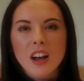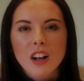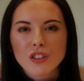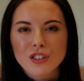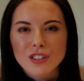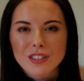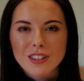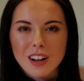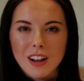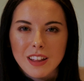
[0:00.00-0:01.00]
Not
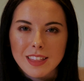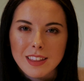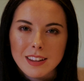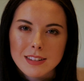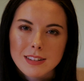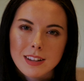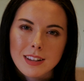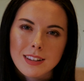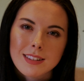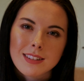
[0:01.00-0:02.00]
just art, this
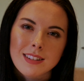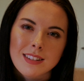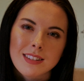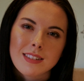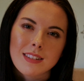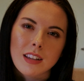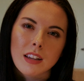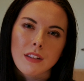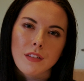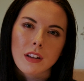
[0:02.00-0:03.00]
is
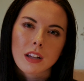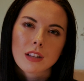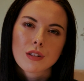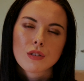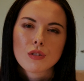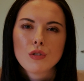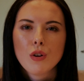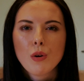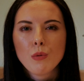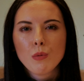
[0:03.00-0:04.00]
deceiving. It's a
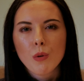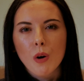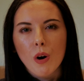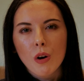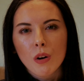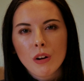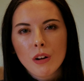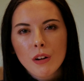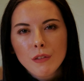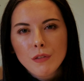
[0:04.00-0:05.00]
stone wall
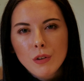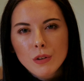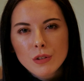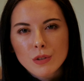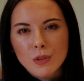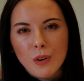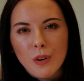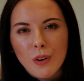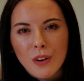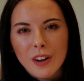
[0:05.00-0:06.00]
for
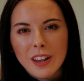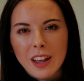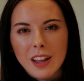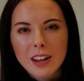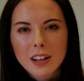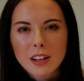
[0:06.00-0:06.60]
soul, yet